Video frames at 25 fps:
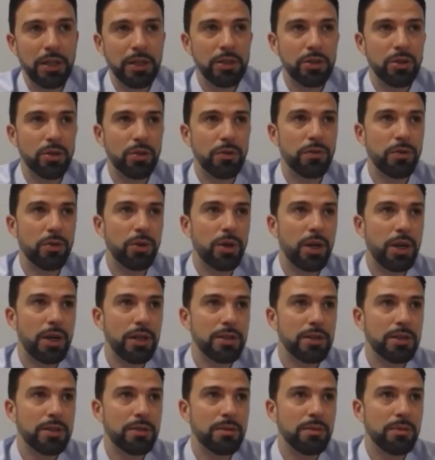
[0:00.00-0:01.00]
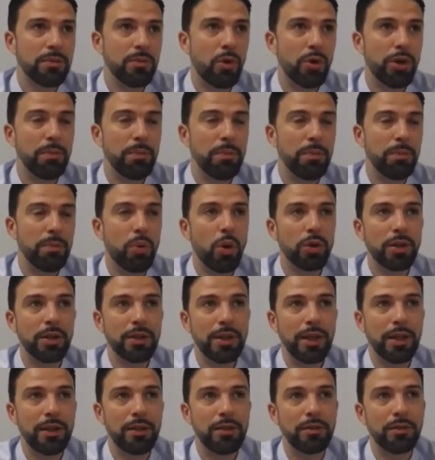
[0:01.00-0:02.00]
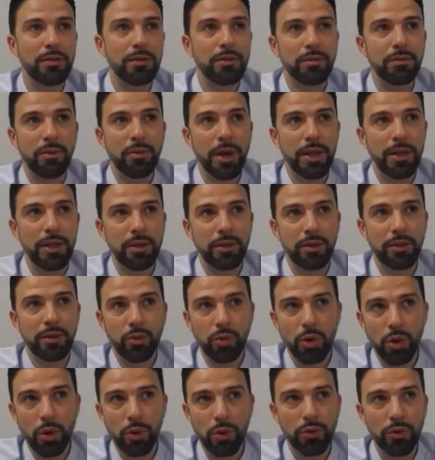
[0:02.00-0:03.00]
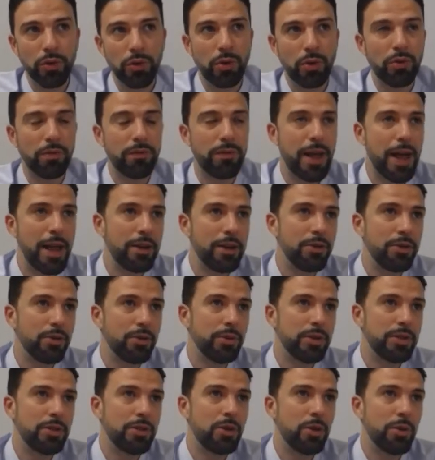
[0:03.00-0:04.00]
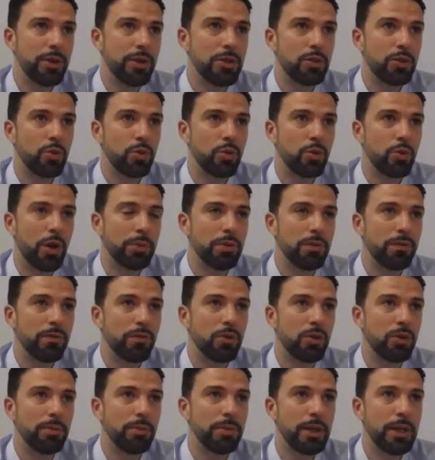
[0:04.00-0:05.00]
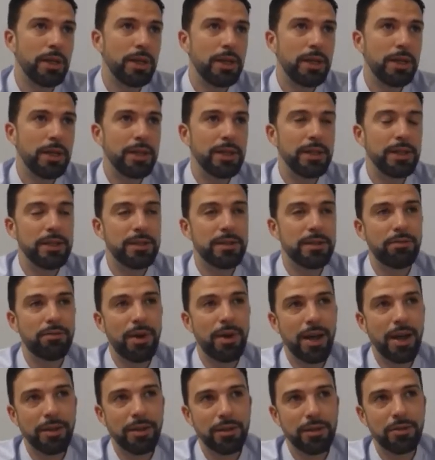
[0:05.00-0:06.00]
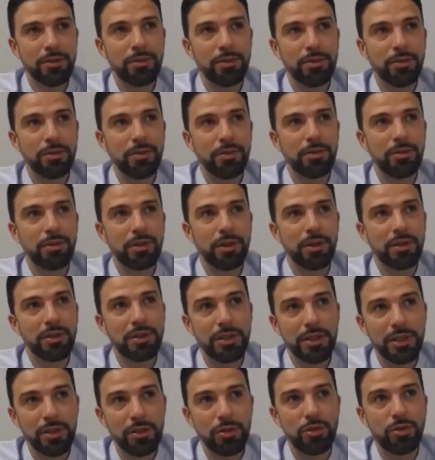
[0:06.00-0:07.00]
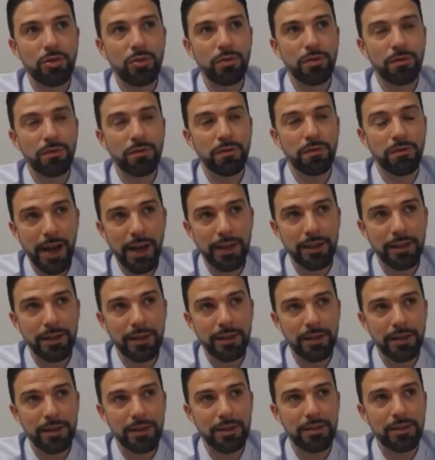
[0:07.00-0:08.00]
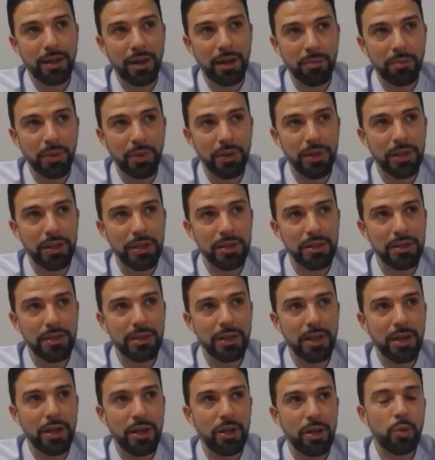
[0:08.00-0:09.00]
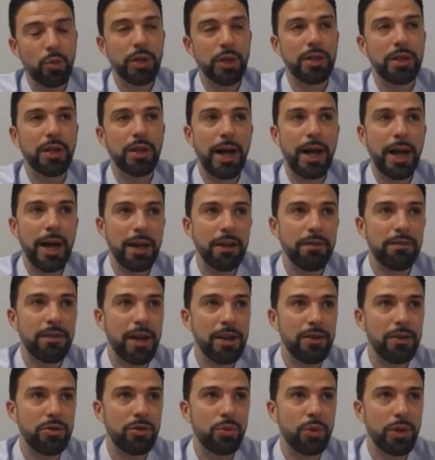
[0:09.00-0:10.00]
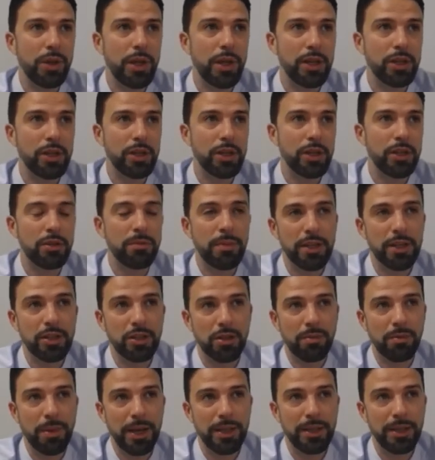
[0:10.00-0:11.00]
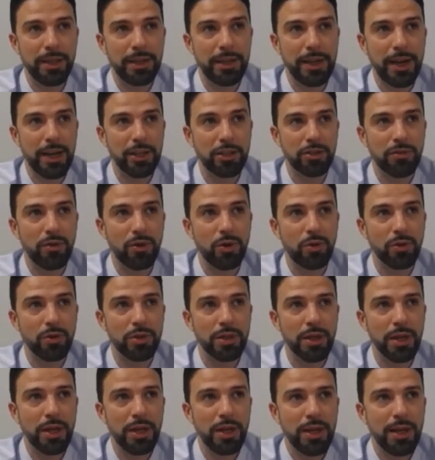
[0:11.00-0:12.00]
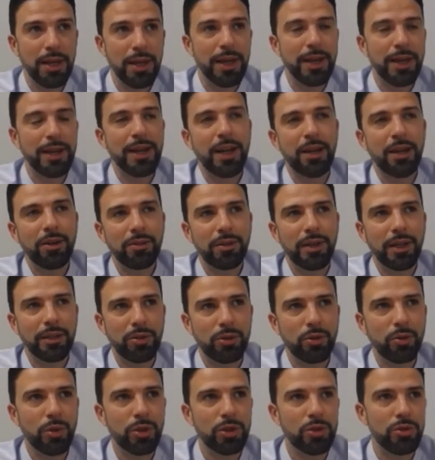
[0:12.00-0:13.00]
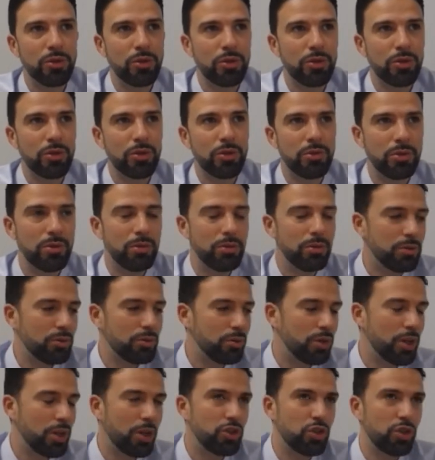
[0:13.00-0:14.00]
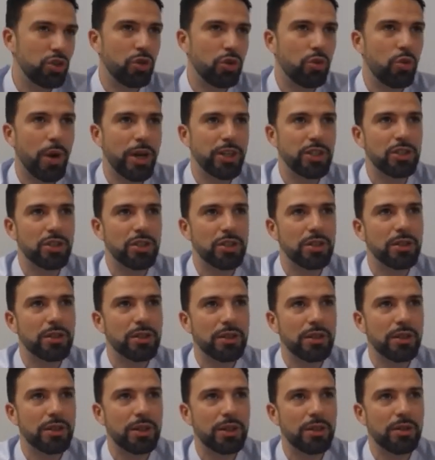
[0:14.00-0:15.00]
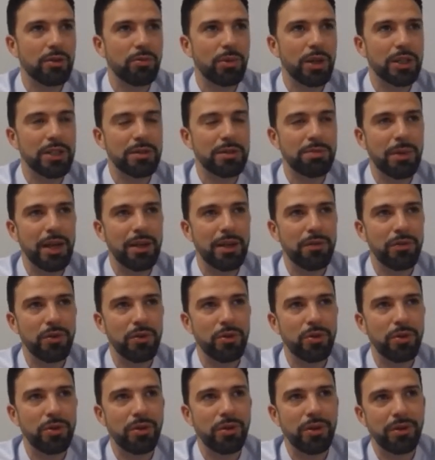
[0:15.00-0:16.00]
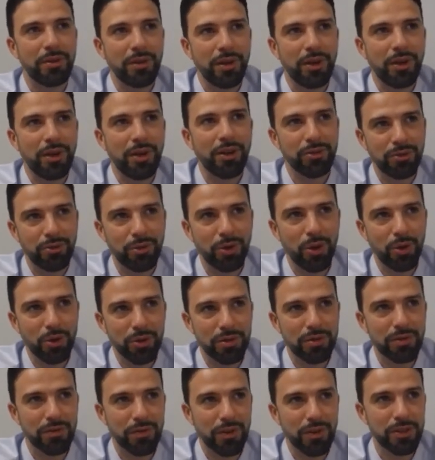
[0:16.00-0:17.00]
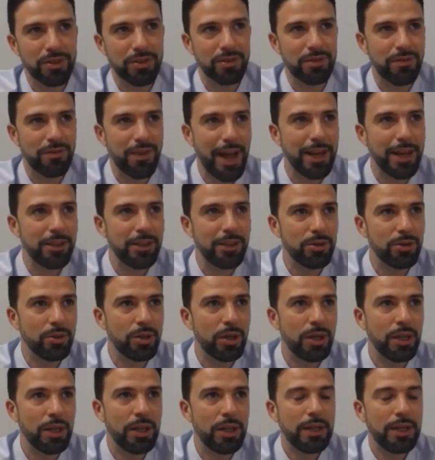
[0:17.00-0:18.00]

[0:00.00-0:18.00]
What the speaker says: So for us, more important than whether growth or value is going to outperform is rather to continue to find these companies with a high value creation measured by their cash flows. And now I don't want to dodge your question. What's my view on growth versus value?